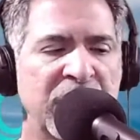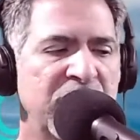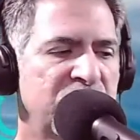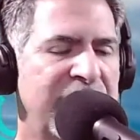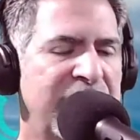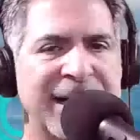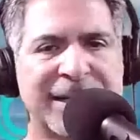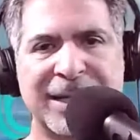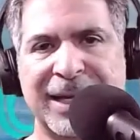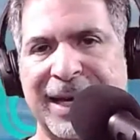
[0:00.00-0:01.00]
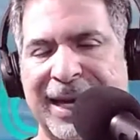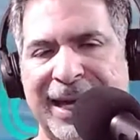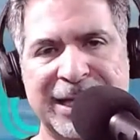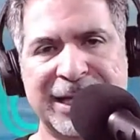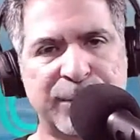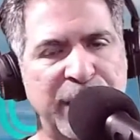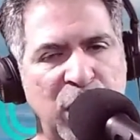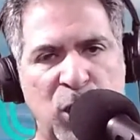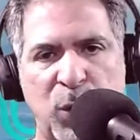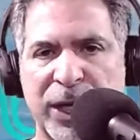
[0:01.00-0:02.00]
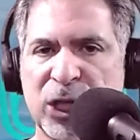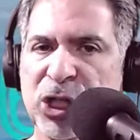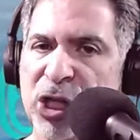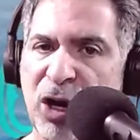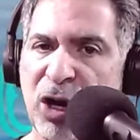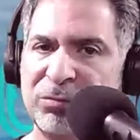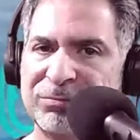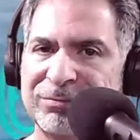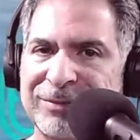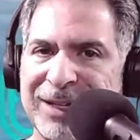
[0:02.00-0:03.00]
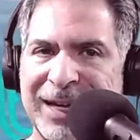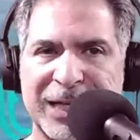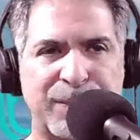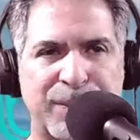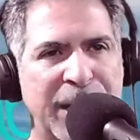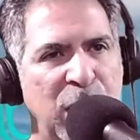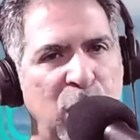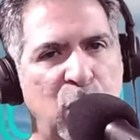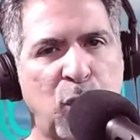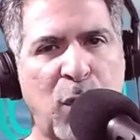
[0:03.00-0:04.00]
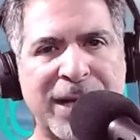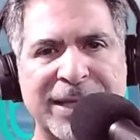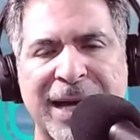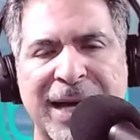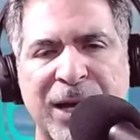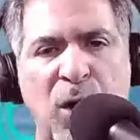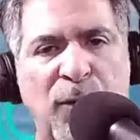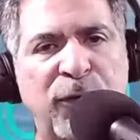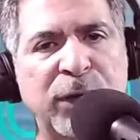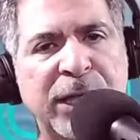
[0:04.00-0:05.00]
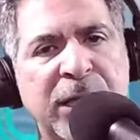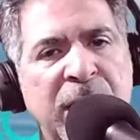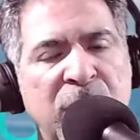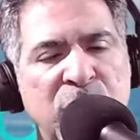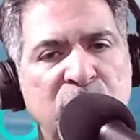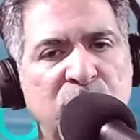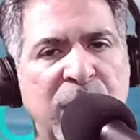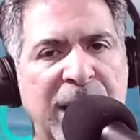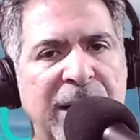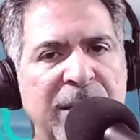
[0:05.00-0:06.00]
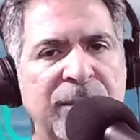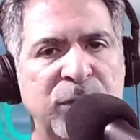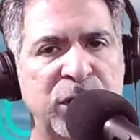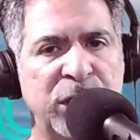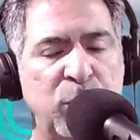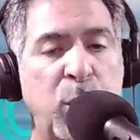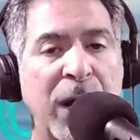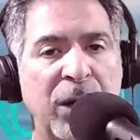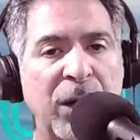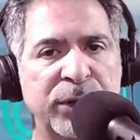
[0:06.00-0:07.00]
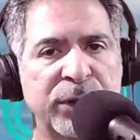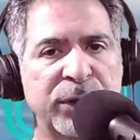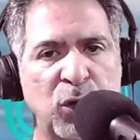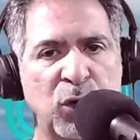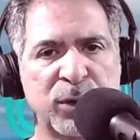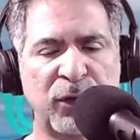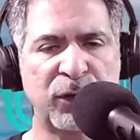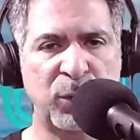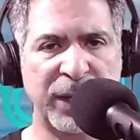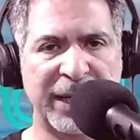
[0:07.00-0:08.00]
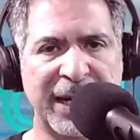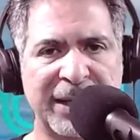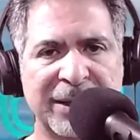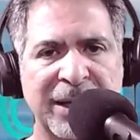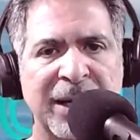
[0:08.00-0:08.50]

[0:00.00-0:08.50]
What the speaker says: So guys, it's been a quick show. It's been a great day. Hopefully you did well with the storms over the weekend.